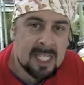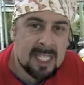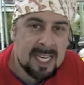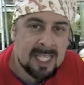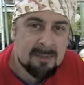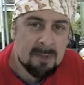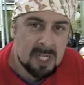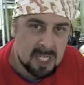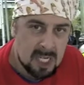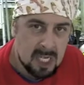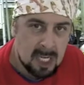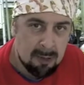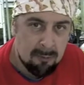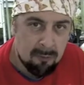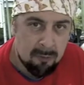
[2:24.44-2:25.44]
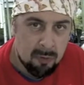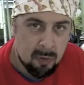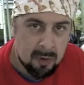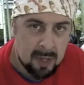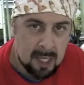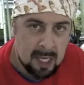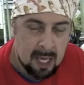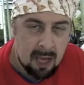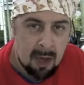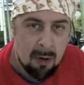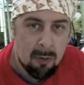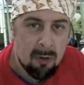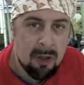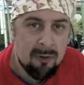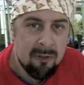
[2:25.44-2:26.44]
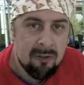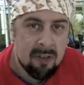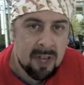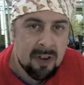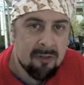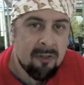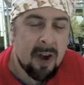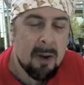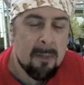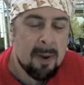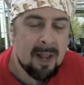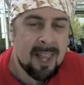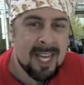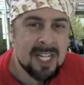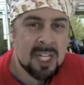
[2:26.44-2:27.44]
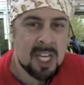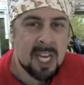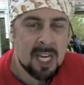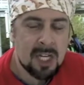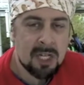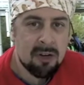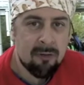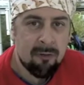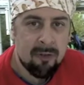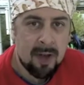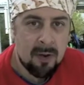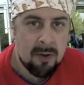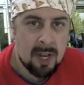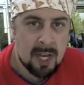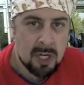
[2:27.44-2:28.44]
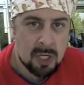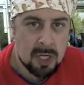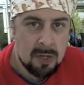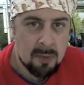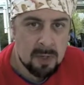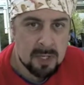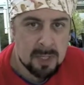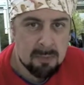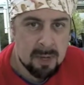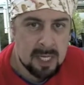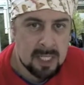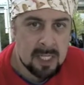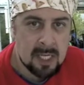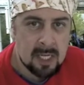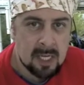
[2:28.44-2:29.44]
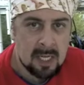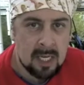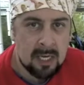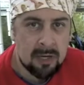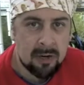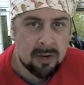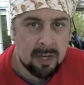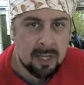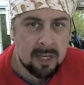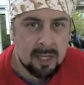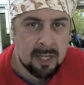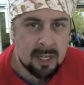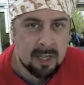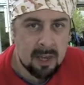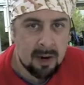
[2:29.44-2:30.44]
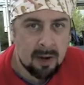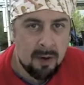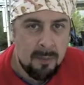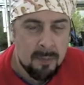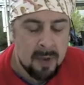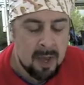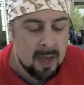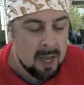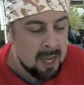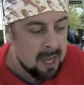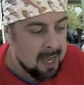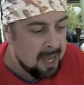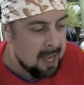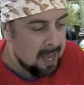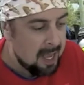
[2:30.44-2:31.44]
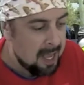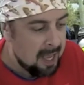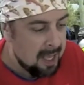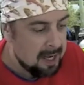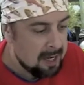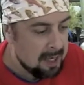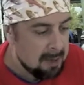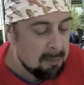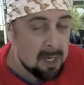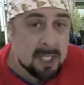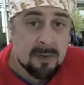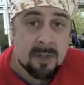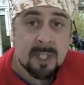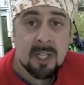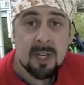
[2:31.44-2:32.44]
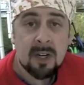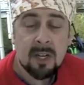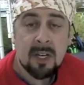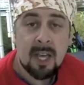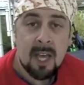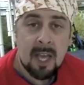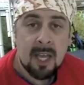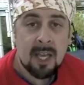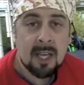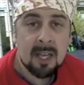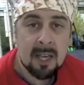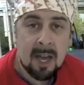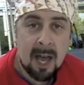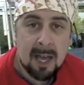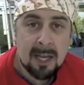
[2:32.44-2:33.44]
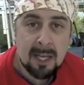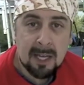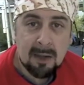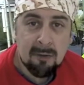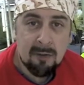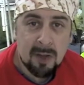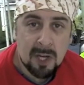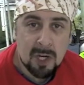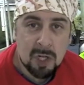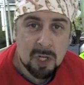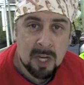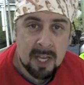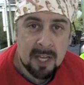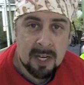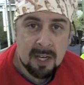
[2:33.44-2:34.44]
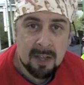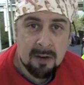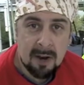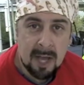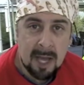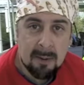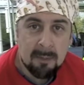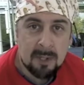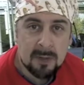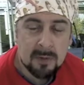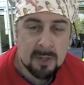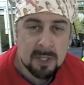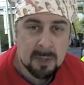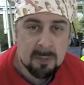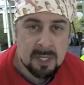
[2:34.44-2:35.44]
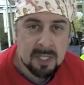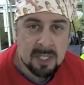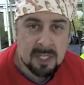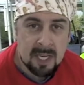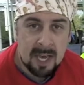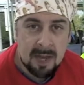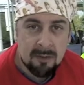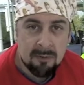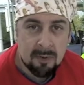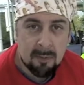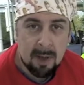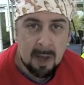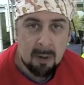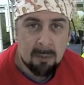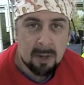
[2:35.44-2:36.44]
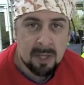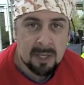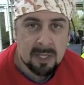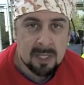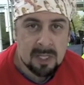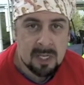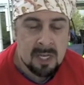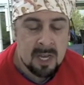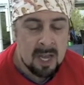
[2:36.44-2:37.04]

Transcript: Assessment Team for the Reef Environmental Education Foundation, which is based here in Key Largo. And a bunch of us here today IDing fish and other animals for the species count for BioBlitz.